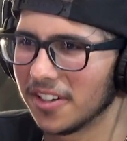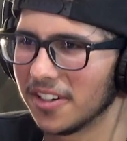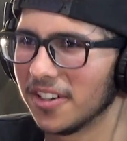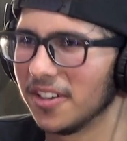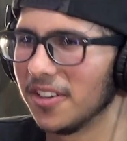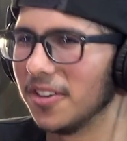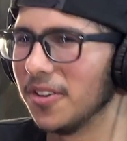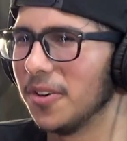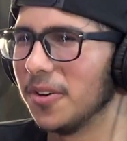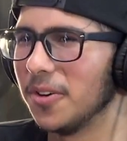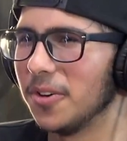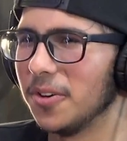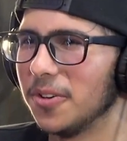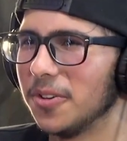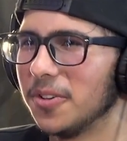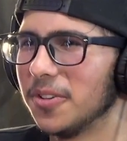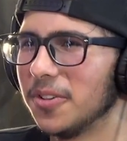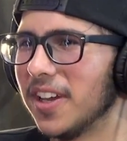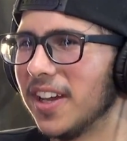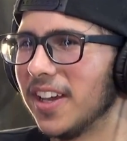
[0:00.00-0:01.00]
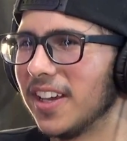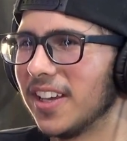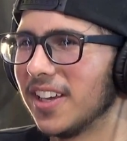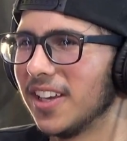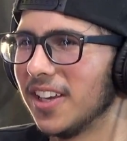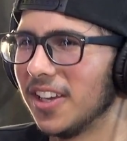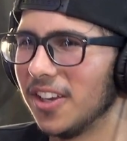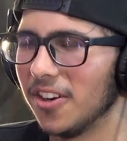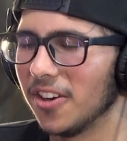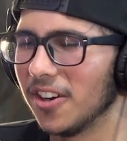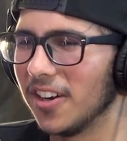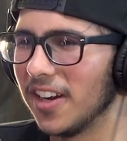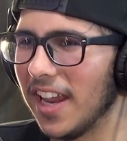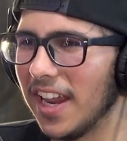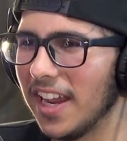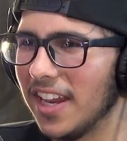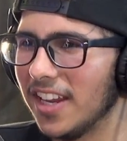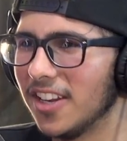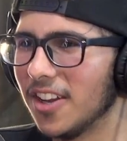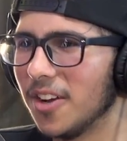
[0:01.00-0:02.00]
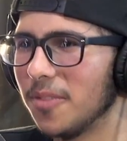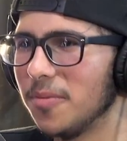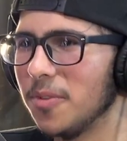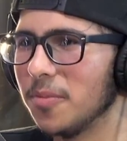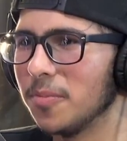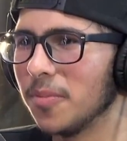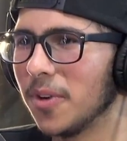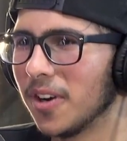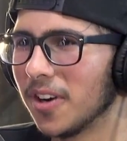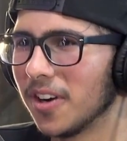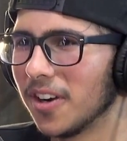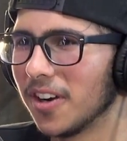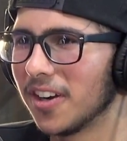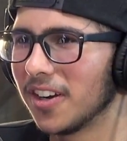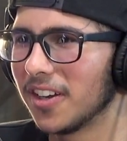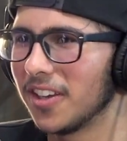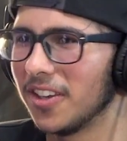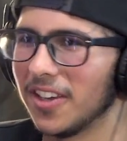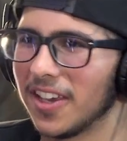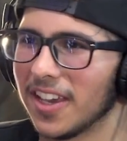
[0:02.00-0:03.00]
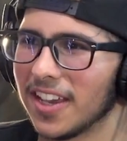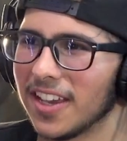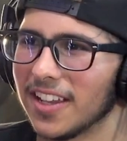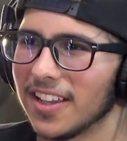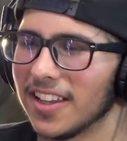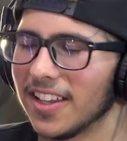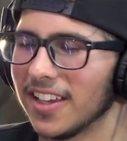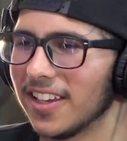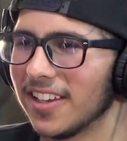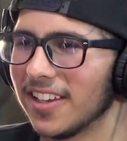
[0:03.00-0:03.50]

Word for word: And oh, like you're an AEW mark, you can't like.